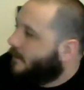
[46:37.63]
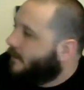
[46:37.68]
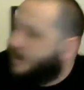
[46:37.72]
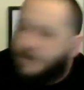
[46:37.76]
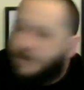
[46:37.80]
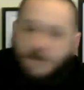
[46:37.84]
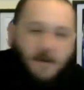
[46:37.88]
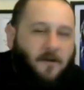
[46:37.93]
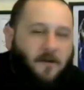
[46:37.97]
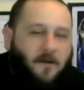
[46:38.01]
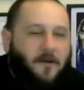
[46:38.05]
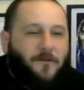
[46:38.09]

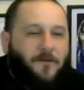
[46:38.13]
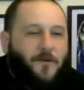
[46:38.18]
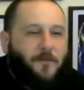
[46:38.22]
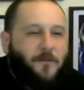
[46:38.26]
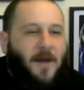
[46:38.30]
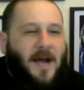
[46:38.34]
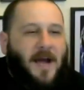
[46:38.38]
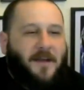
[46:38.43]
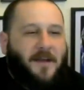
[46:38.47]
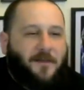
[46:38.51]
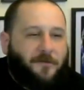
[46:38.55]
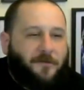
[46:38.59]
consider if you
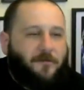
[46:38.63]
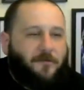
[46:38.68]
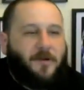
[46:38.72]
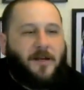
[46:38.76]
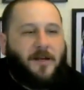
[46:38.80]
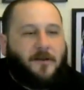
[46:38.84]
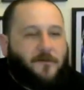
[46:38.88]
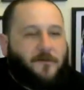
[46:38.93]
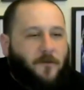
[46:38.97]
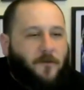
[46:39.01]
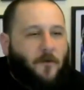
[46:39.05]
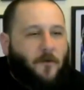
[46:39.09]
buy three,
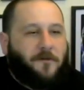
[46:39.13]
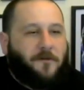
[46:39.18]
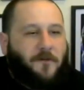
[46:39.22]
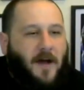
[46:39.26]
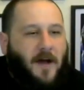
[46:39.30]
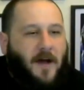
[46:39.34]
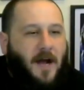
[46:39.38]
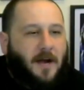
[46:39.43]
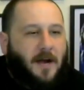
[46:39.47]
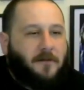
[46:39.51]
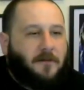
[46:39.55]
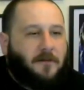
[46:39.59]
it's
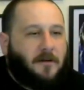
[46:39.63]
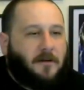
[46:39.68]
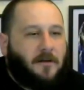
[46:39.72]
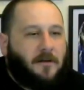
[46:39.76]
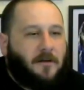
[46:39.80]
$45.